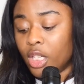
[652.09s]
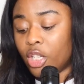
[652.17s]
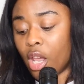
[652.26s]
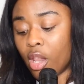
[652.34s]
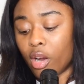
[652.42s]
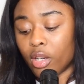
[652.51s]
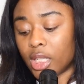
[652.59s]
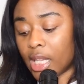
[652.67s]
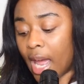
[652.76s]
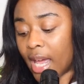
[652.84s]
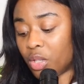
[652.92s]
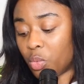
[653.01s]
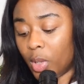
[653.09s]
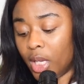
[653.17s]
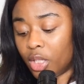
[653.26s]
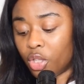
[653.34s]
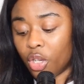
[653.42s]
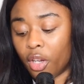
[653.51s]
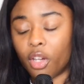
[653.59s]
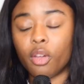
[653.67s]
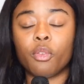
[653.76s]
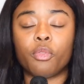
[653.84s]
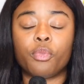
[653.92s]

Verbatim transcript: Jalen Hurts last week took